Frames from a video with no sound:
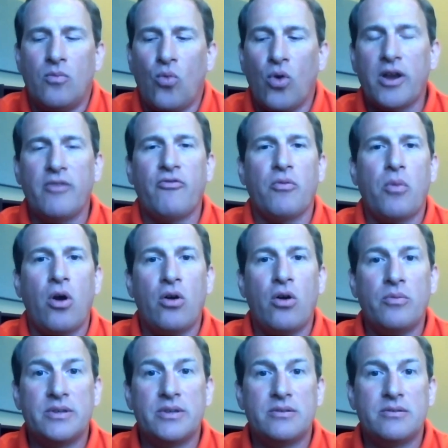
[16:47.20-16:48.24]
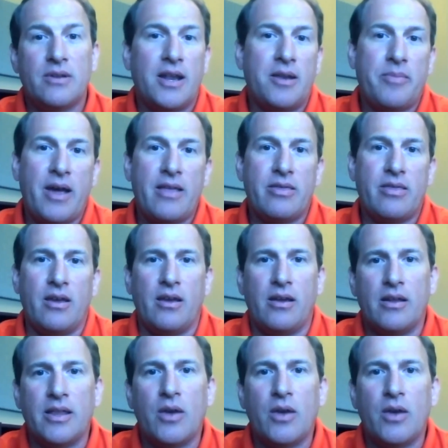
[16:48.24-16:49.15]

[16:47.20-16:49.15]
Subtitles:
working from home is not a bad thing,